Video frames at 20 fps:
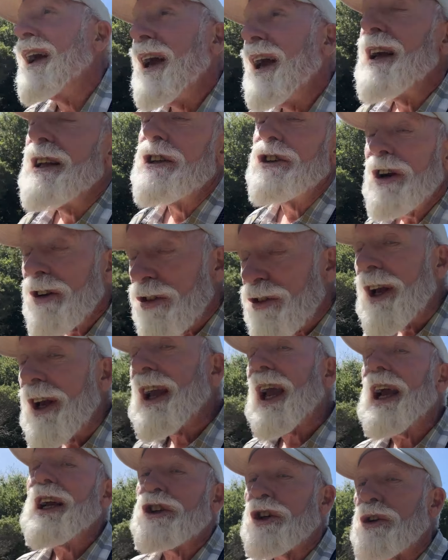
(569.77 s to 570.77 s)
Just in
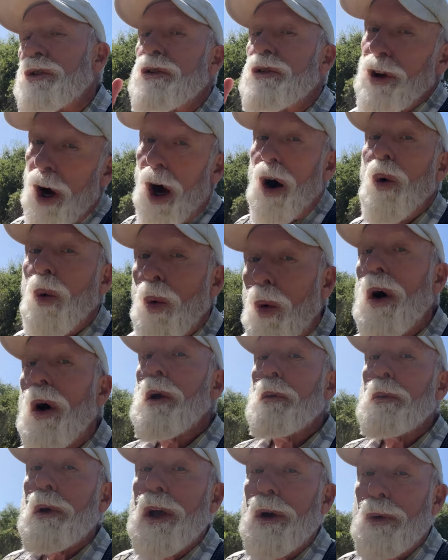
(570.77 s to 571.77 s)
case you don't want
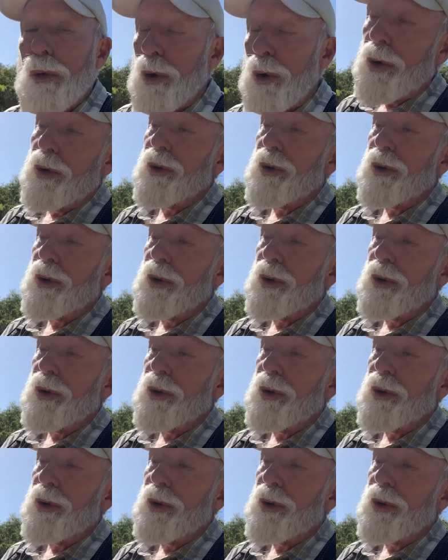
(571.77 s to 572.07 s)
to be a rude